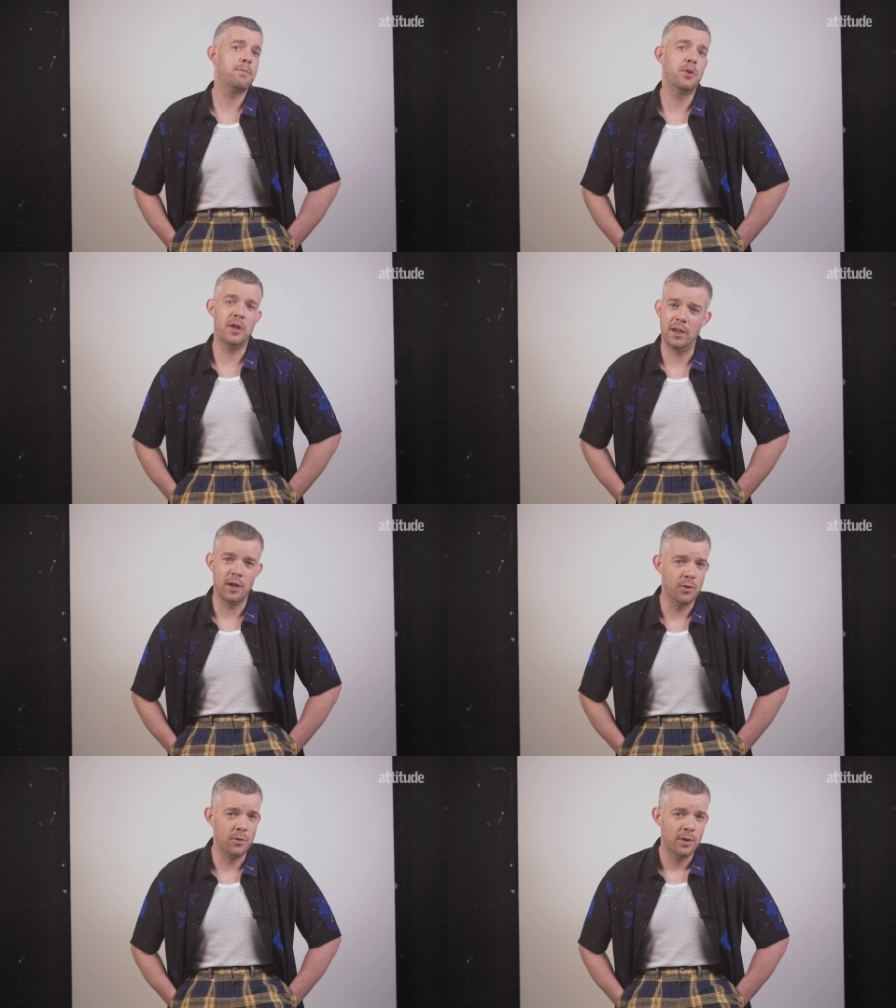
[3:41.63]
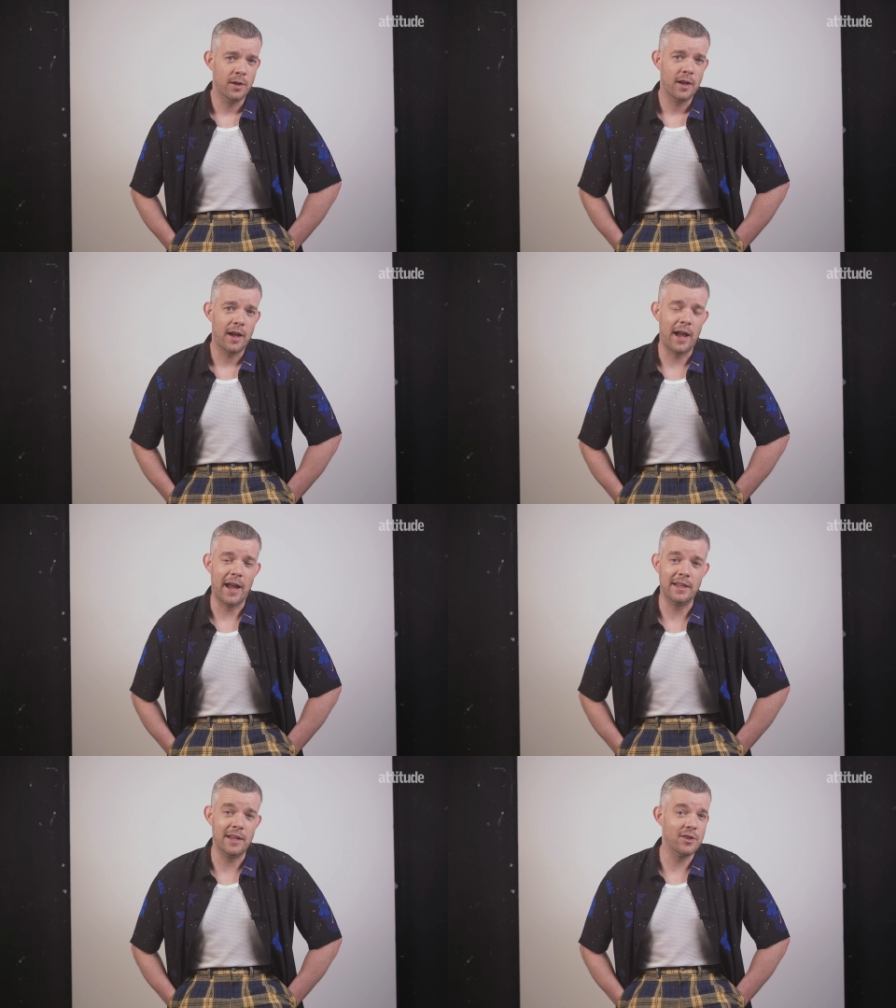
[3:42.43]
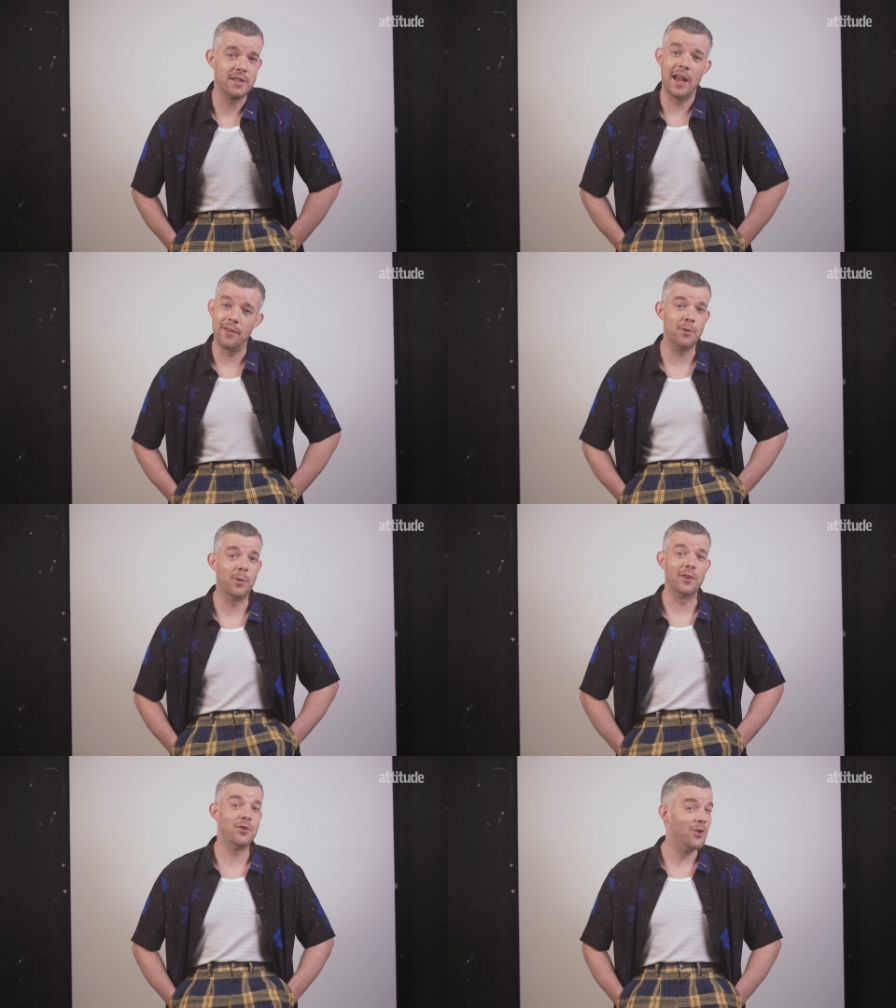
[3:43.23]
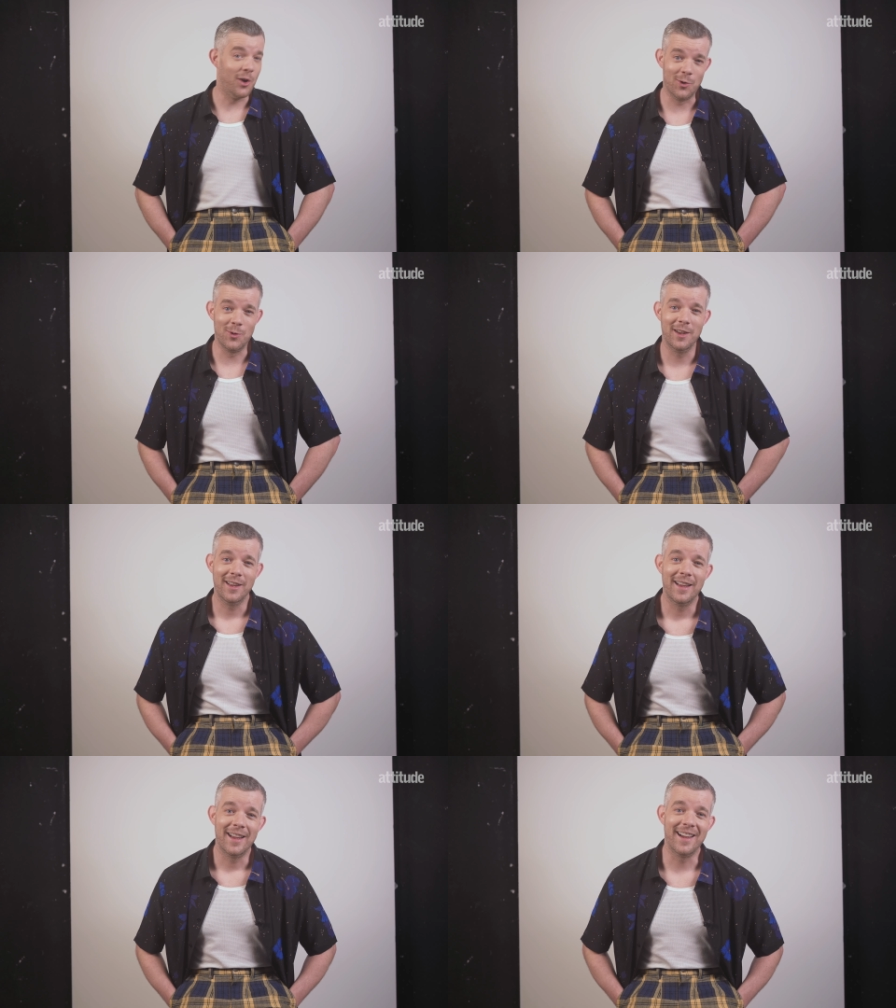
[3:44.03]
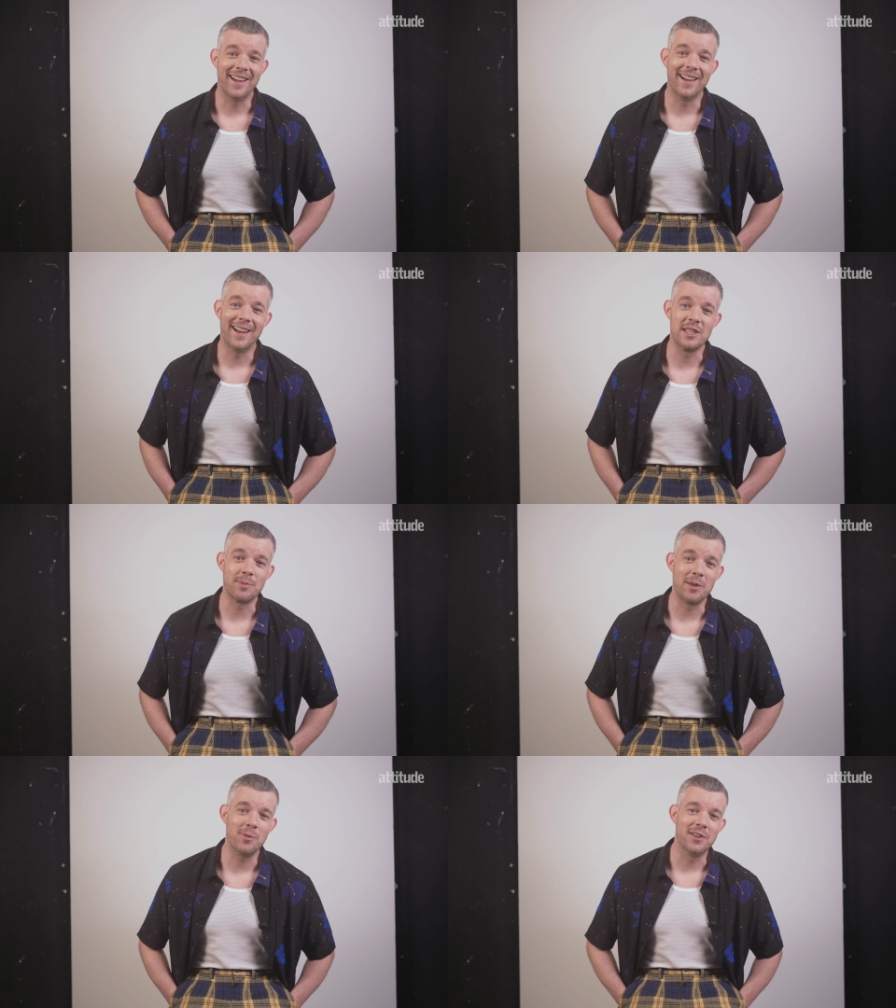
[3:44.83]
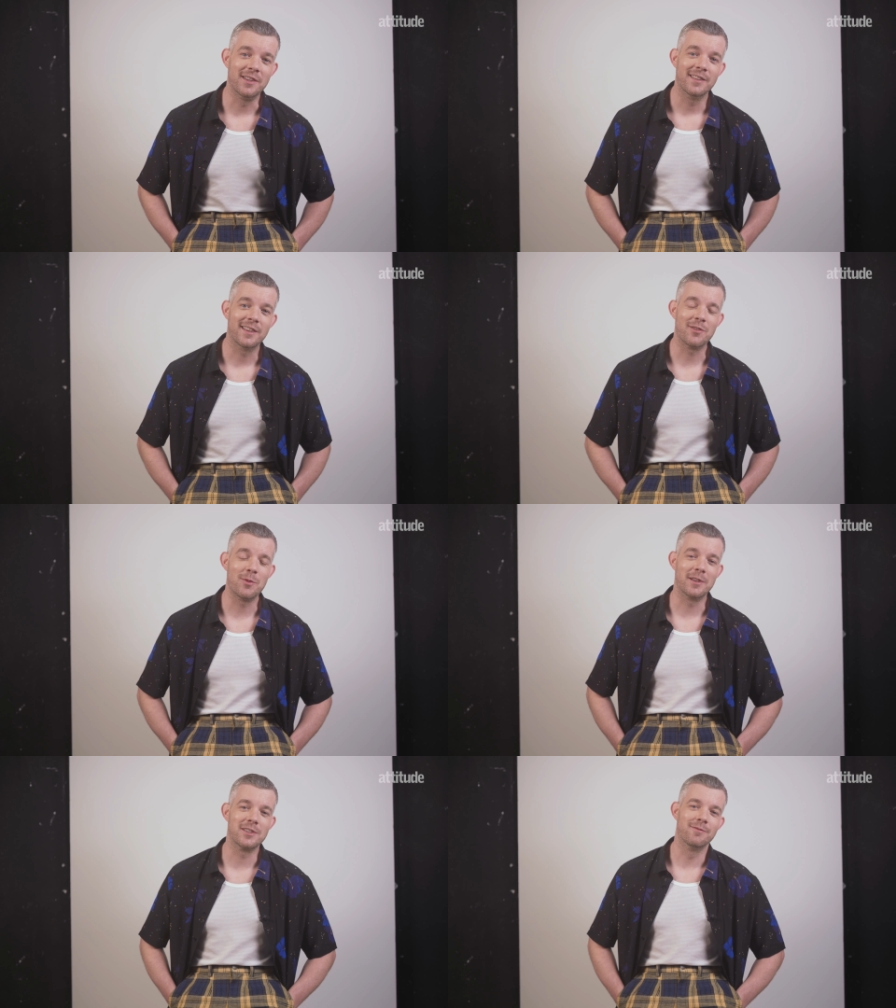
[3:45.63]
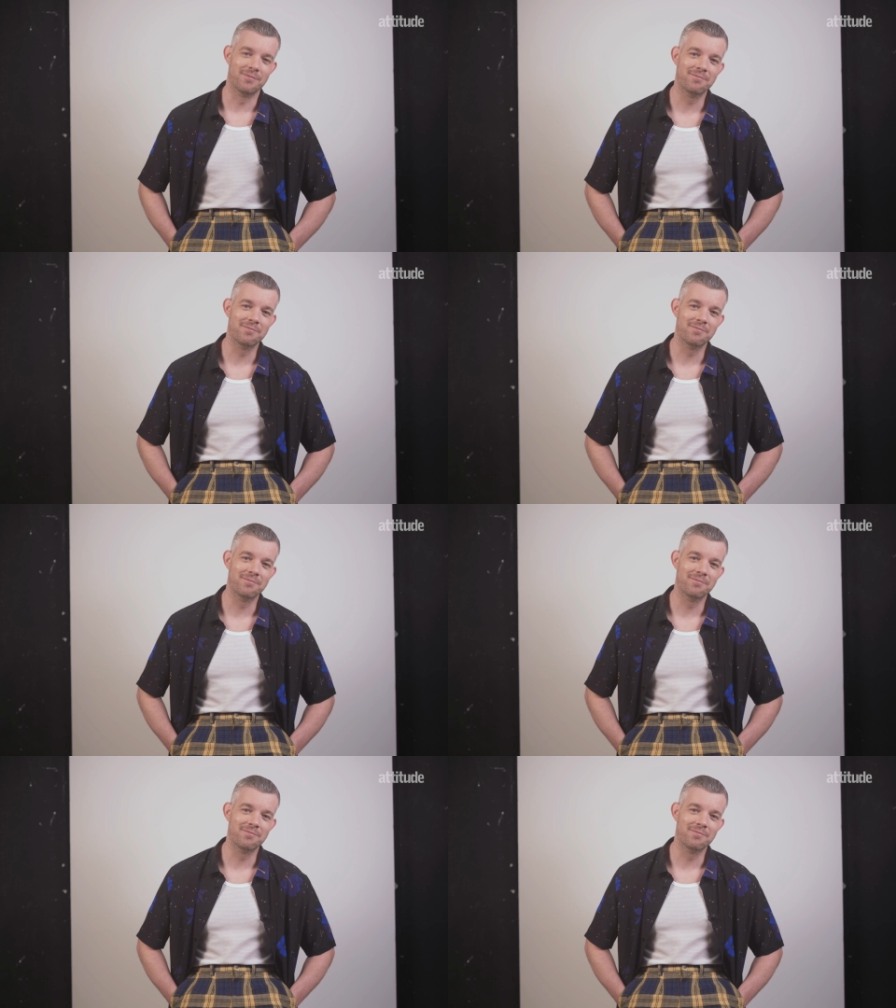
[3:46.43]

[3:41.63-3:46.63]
put it low, and give it to everyone you know, uh, and spread the word. Thank you very much.